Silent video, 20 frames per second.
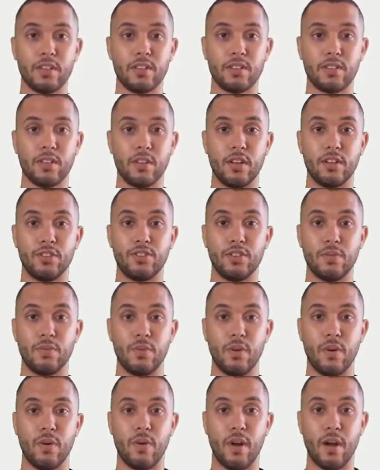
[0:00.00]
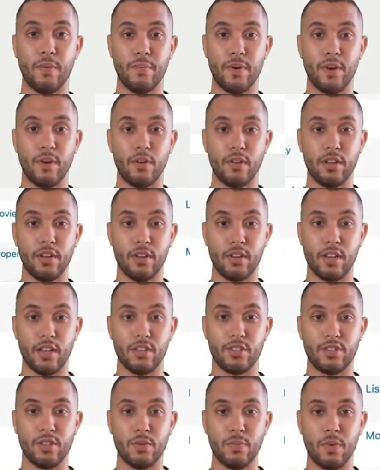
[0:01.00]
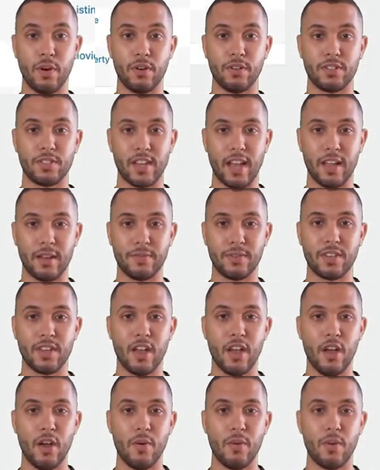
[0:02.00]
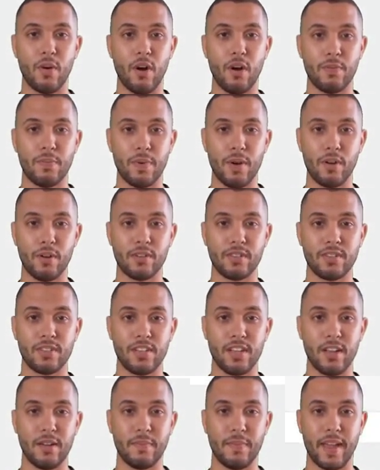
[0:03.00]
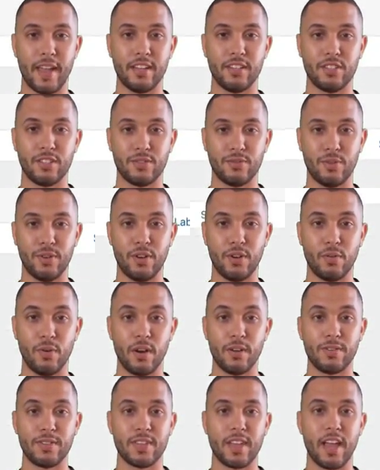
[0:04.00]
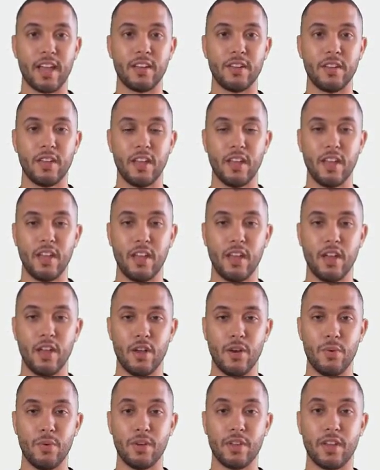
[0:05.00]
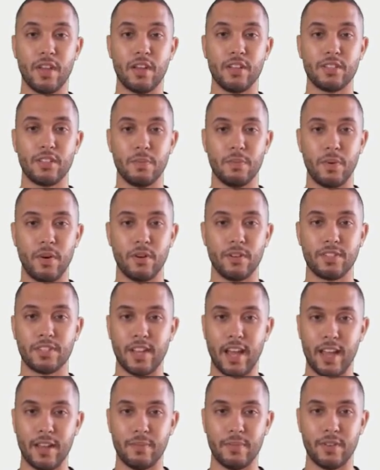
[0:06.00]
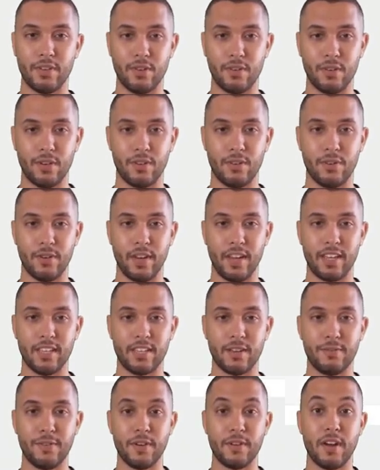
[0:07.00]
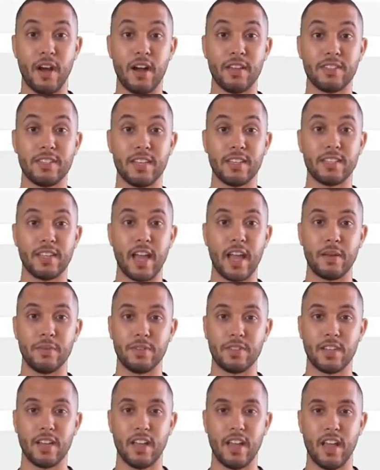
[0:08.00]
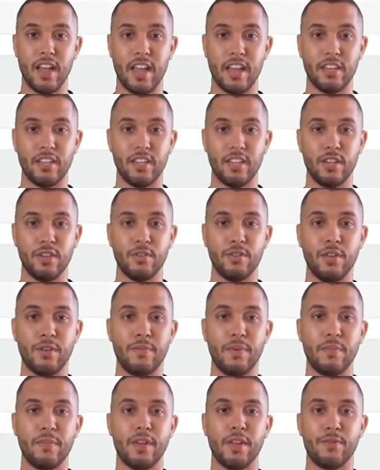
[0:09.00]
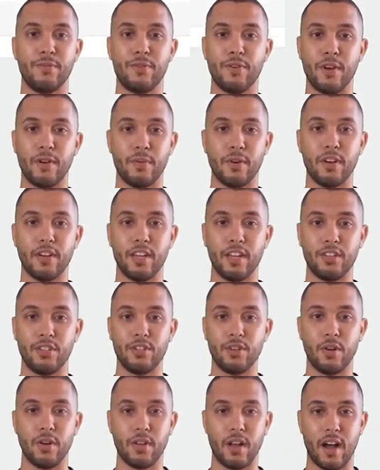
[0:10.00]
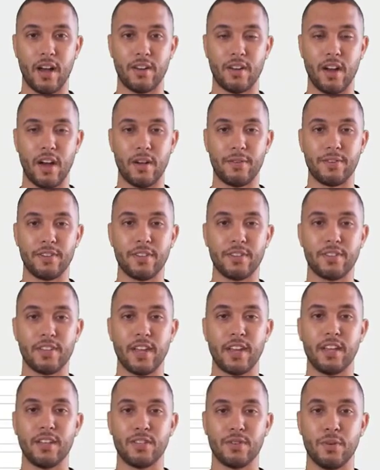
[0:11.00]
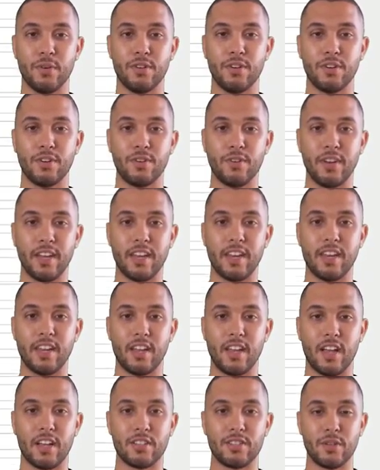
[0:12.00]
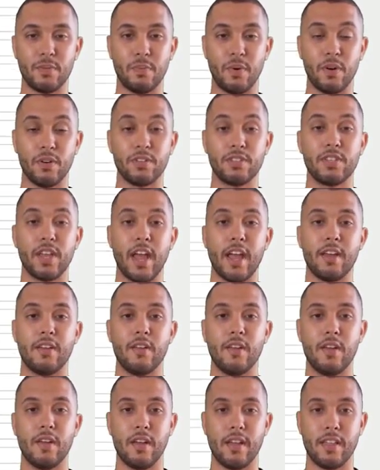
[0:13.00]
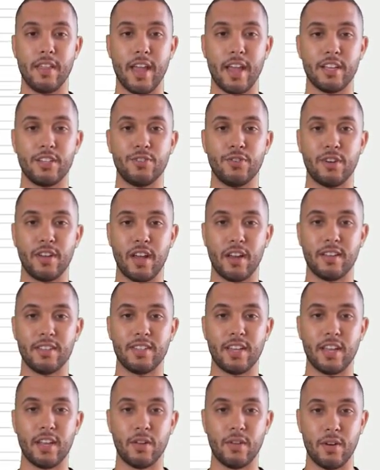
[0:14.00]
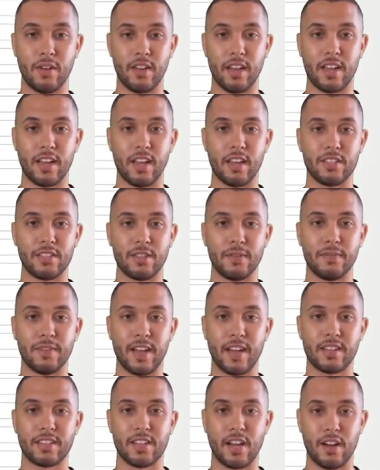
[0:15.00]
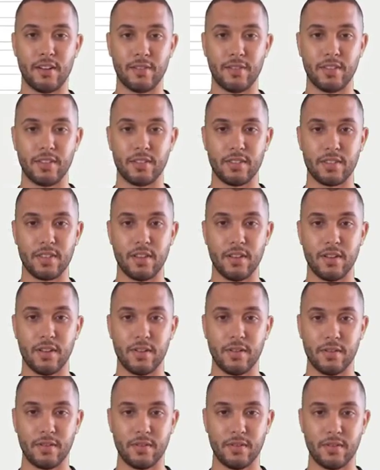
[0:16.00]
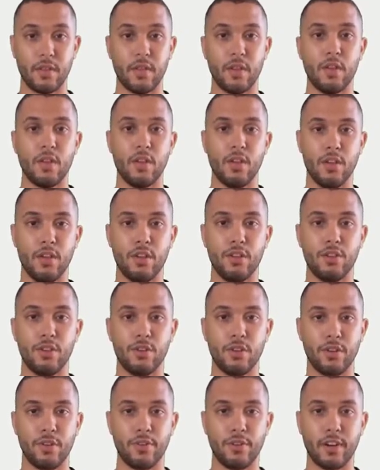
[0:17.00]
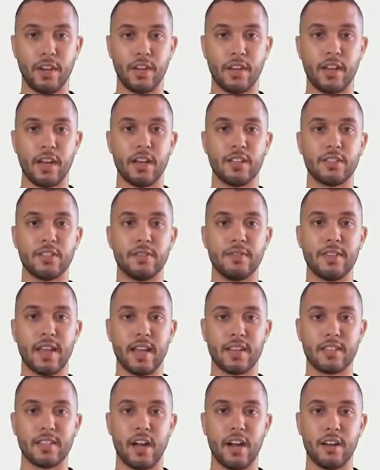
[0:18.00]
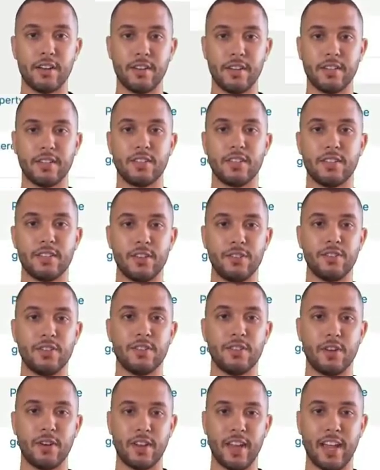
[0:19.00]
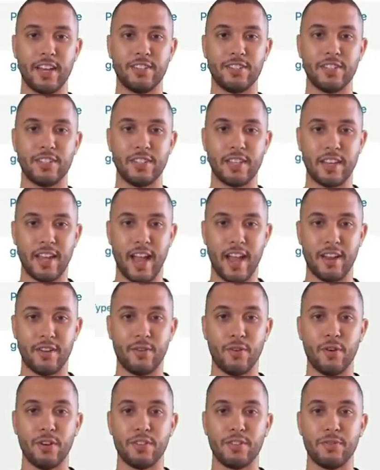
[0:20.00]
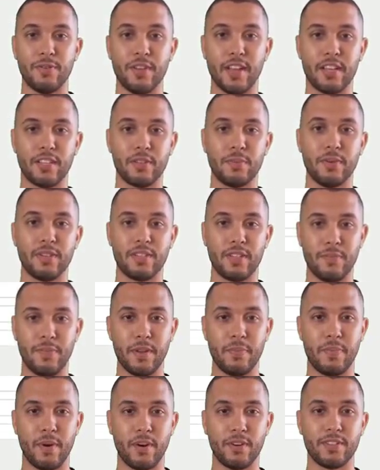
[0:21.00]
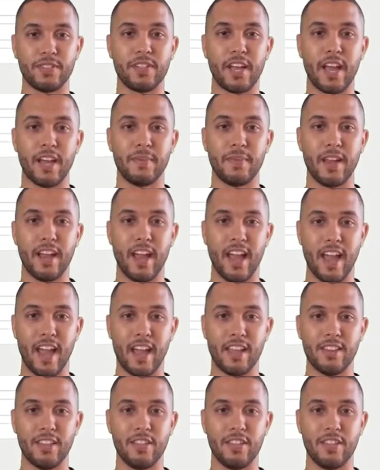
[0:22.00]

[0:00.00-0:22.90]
installation, primarily you get two post types, blog posts and pages for your website. With custom post type, you can create different content types, and CubeWP framework gives you a lot of option settings when you're creating a custom post type. Next, we're going to take a look at custom taxonomies. You can create custom taxonomies such as locations and categories for that specific post type, and